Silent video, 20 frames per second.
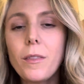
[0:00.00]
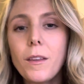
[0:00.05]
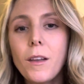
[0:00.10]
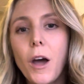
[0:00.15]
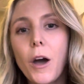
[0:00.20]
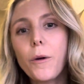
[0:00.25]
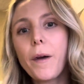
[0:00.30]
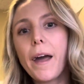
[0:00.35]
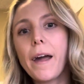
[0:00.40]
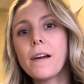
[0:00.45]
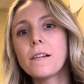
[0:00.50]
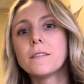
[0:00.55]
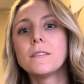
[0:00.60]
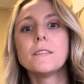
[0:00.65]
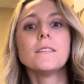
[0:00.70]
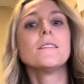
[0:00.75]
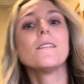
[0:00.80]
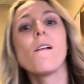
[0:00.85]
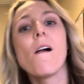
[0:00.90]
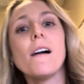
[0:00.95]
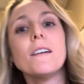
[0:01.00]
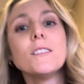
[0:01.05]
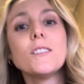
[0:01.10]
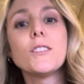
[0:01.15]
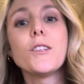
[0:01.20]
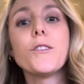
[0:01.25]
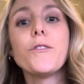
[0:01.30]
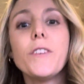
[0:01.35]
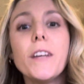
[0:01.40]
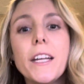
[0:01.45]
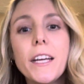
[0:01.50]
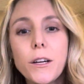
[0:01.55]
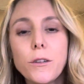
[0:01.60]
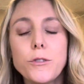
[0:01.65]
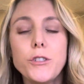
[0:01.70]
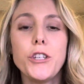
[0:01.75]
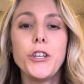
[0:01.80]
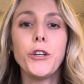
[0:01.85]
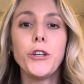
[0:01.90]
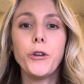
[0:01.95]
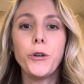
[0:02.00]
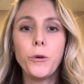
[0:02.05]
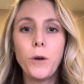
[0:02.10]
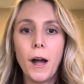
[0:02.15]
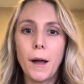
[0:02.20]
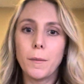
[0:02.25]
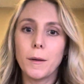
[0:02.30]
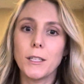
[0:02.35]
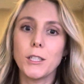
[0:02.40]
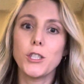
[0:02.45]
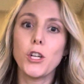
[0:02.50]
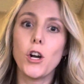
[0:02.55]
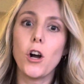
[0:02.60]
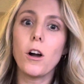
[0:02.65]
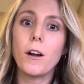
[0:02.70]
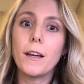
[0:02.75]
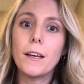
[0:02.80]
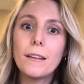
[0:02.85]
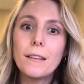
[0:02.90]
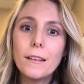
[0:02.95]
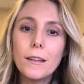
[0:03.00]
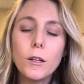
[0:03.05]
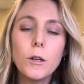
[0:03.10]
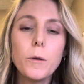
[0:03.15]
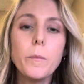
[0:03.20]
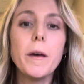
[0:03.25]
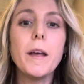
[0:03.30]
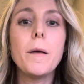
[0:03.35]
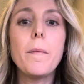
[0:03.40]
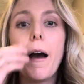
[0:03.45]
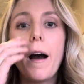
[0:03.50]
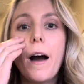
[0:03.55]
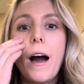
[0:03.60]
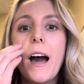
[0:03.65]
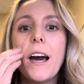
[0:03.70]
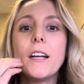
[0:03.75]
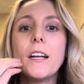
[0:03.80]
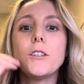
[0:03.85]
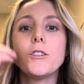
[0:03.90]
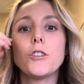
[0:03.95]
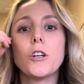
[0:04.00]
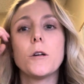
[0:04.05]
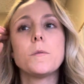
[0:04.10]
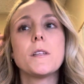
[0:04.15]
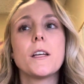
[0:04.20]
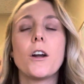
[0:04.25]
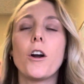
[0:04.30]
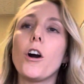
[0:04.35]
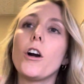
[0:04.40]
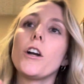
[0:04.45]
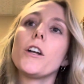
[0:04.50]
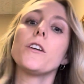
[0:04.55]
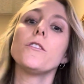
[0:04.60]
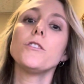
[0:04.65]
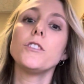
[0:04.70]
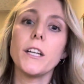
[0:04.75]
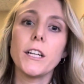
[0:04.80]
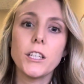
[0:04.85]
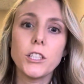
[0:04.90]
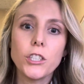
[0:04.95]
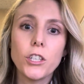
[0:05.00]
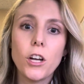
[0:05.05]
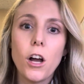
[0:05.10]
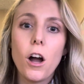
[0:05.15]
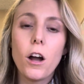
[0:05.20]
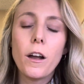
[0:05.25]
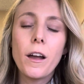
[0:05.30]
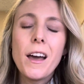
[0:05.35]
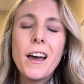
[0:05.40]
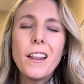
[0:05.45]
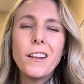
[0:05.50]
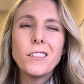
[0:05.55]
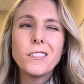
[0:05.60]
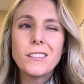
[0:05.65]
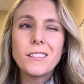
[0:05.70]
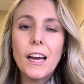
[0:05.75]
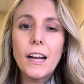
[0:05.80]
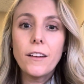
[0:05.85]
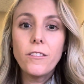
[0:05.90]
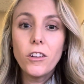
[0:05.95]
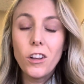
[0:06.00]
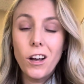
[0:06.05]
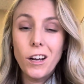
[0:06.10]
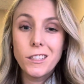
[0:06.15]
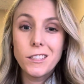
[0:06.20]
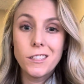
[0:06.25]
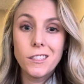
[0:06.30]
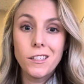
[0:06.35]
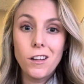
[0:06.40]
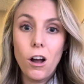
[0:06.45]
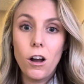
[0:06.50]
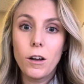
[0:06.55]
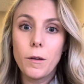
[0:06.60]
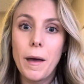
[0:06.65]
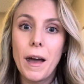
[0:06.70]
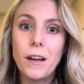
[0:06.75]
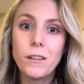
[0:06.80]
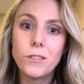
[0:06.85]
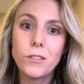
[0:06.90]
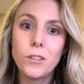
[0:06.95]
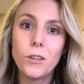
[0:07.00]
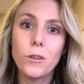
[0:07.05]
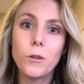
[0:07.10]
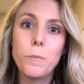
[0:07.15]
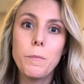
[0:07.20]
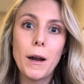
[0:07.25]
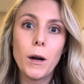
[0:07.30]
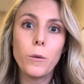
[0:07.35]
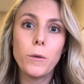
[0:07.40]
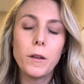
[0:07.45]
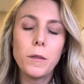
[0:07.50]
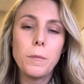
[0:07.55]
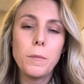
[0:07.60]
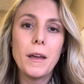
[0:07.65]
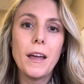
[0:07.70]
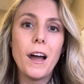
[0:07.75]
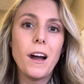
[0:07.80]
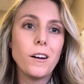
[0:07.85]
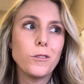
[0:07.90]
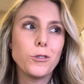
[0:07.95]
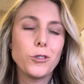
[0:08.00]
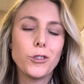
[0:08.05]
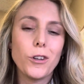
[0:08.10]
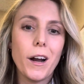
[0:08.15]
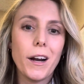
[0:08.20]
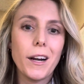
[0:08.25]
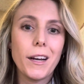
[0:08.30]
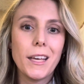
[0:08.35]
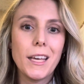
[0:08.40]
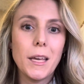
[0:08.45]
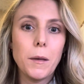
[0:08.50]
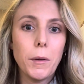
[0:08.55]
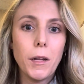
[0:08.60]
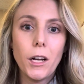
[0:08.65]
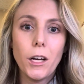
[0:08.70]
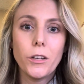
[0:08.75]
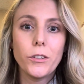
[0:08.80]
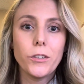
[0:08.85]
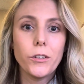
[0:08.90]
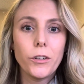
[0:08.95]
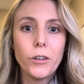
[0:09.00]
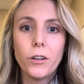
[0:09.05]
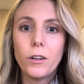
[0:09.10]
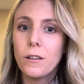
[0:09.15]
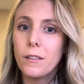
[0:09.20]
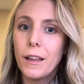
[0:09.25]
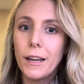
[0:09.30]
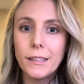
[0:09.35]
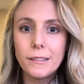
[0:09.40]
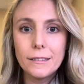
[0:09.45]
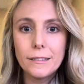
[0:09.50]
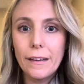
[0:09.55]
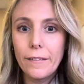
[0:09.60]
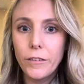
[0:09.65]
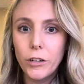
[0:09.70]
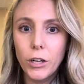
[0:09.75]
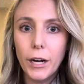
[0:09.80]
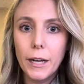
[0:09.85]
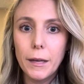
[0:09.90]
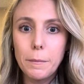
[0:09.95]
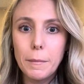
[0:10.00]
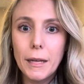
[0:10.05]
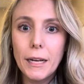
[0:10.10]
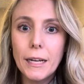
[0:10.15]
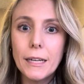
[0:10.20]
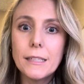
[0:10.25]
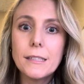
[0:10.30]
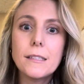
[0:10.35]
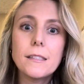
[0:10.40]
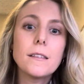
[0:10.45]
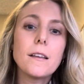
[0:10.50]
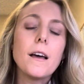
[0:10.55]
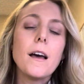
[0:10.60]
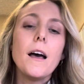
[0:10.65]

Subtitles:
Okay, so video 2, I'm going to talk a little bit about inotropes and cardiogenic shock. There's kind of a lot to talk about, so bear with me. I'll try to keep it under like 7 or 8 minutes.